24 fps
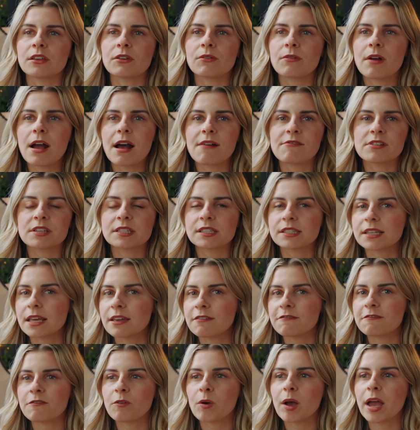You have a
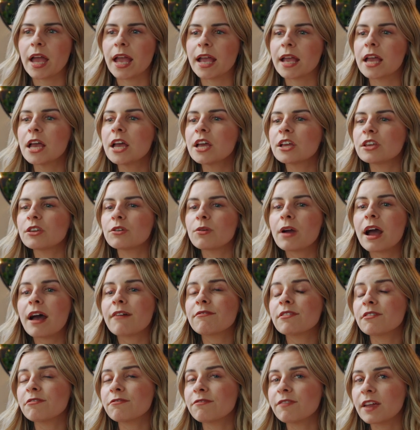Safeway, you
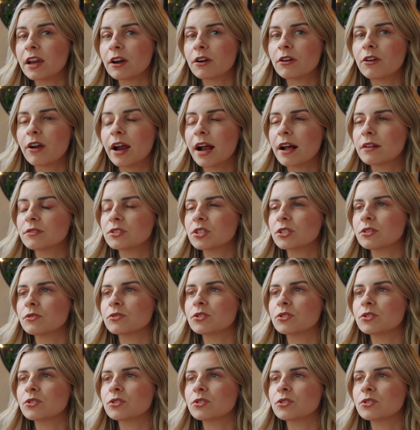have the fairgrounds.